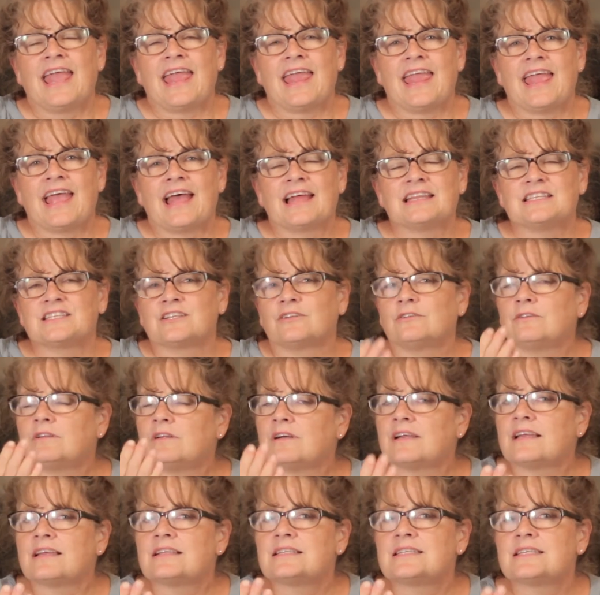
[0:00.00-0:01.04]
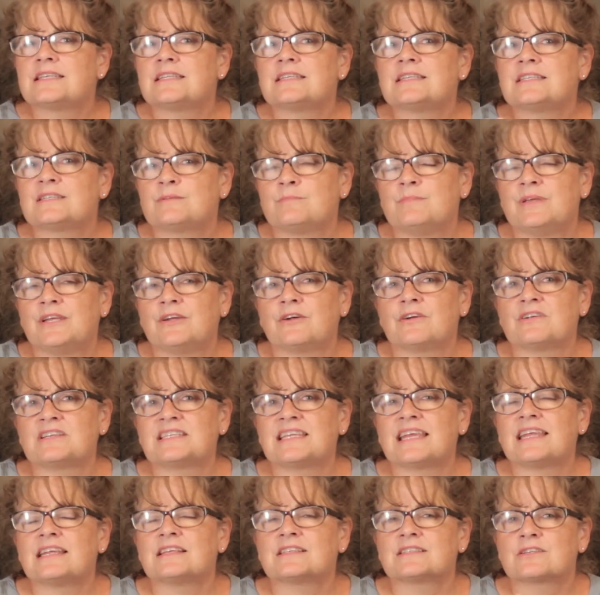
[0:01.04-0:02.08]
And to look into this mirror
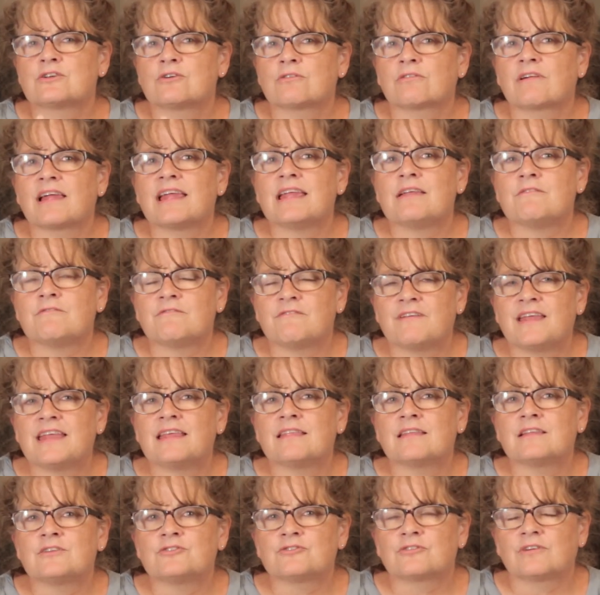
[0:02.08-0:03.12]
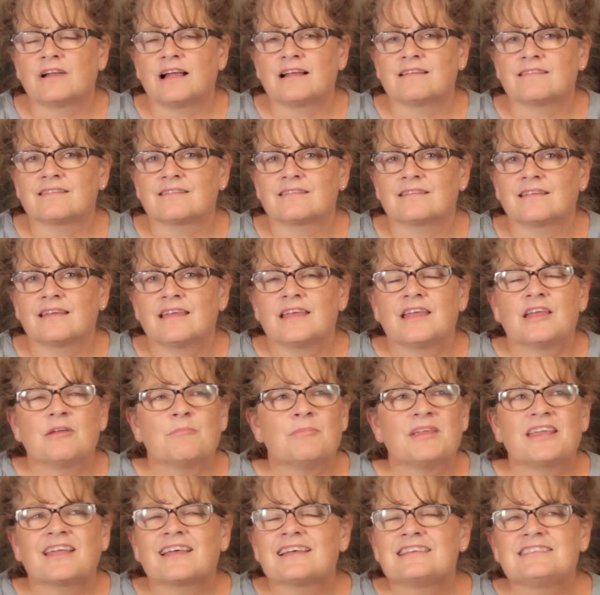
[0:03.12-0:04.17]
takes great faith and trust
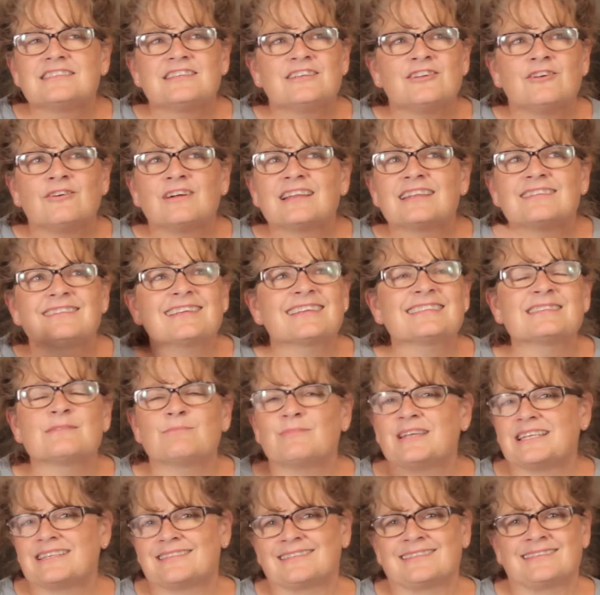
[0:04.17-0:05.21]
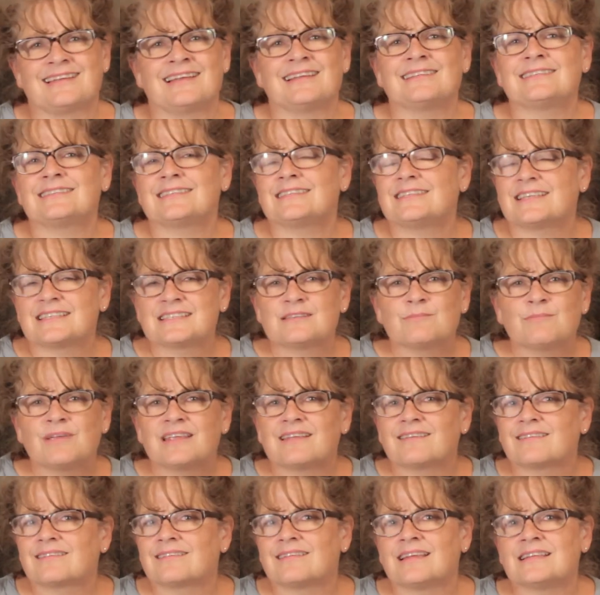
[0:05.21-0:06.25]
because you know what? It doesn't make sense. It doesn't
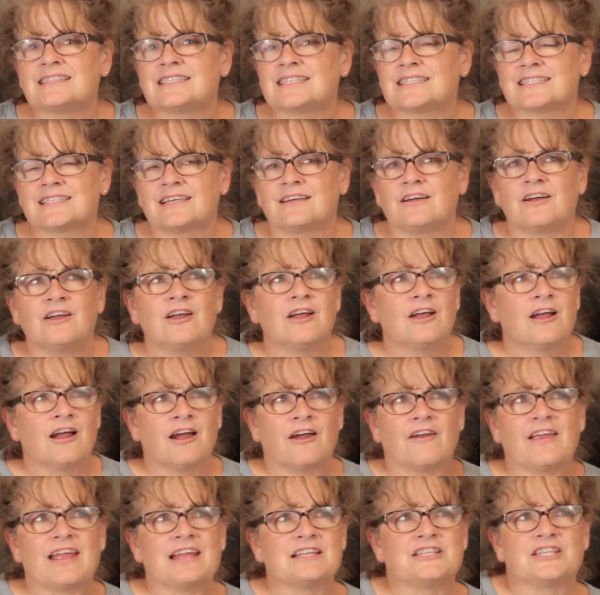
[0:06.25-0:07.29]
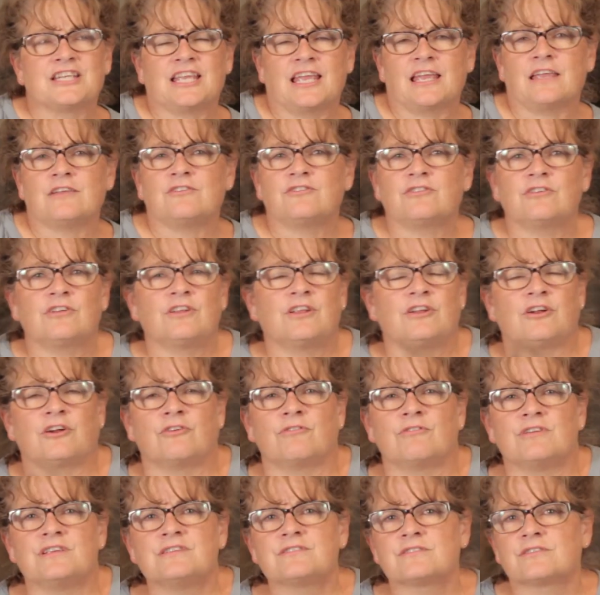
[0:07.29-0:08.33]
make sense to our education and our
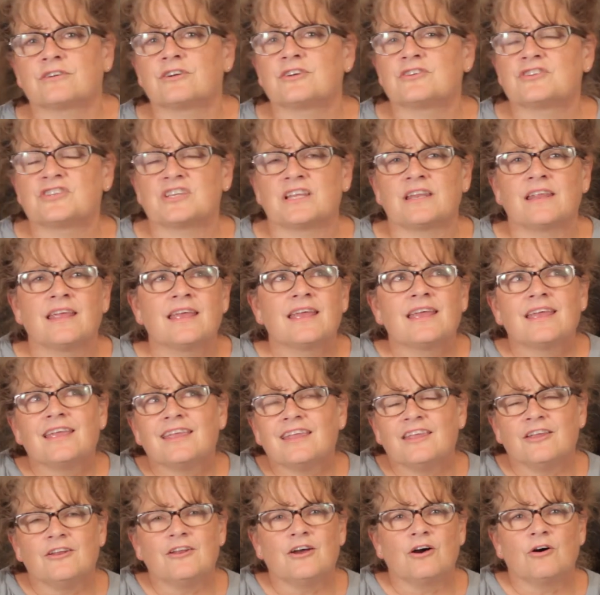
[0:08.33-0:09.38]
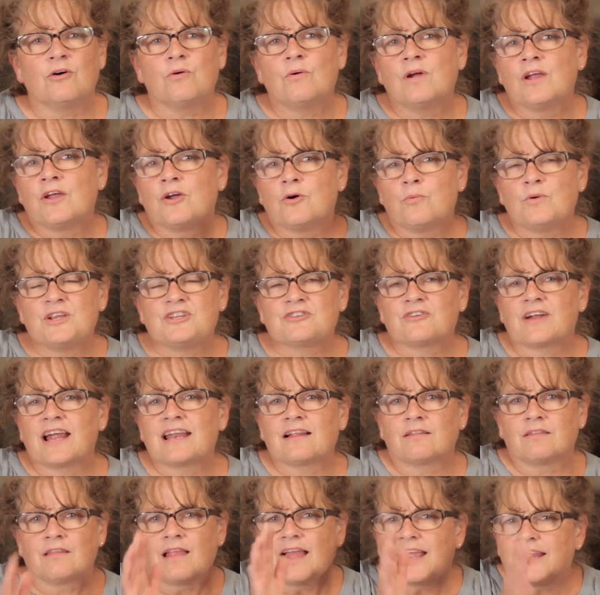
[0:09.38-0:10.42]
research. And you know, we try
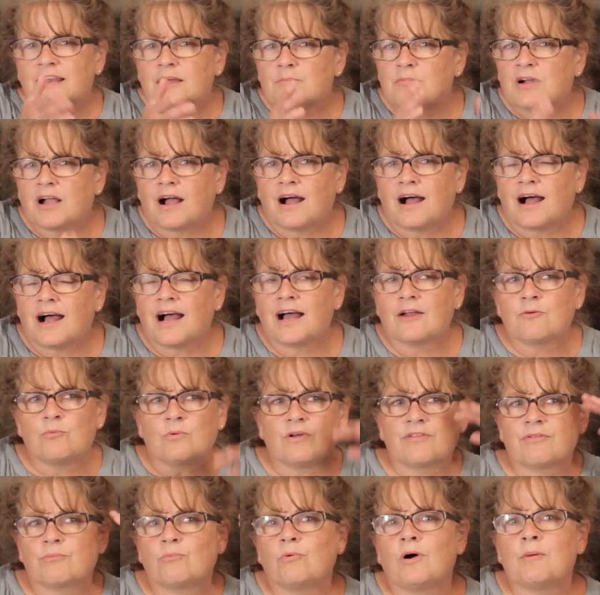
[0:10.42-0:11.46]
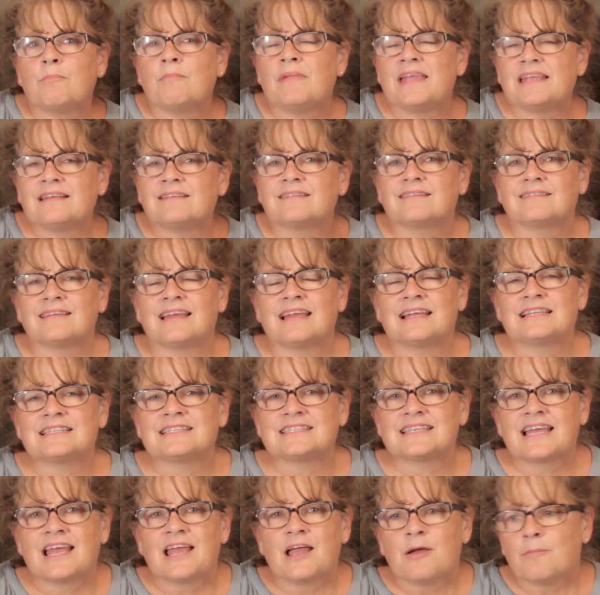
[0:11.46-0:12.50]
to line up God with what makes
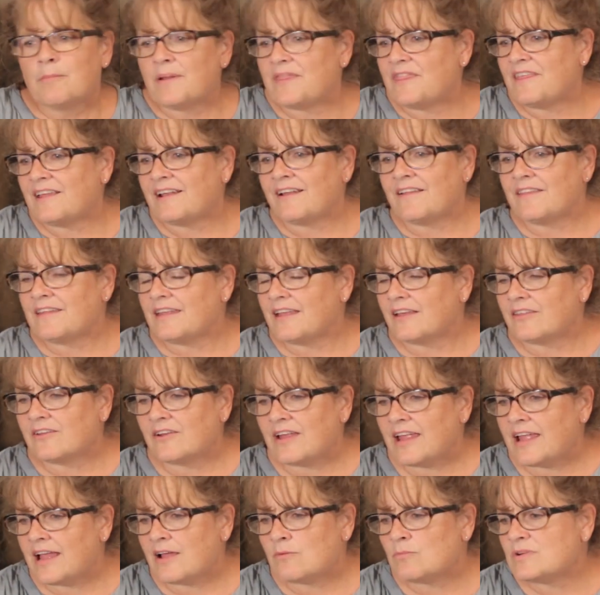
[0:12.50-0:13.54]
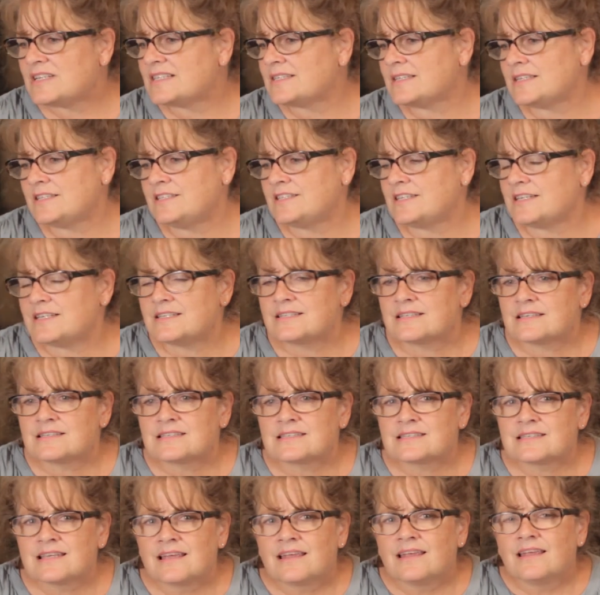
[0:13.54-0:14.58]
sense. But then on the other hand, we see
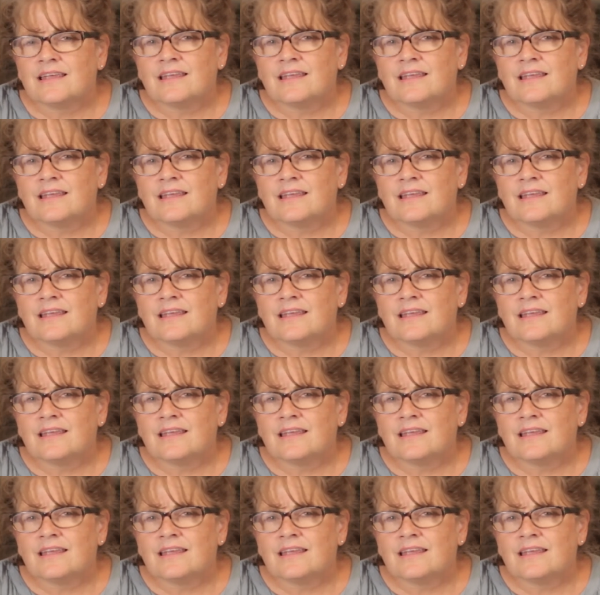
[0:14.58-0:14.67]
Jesus.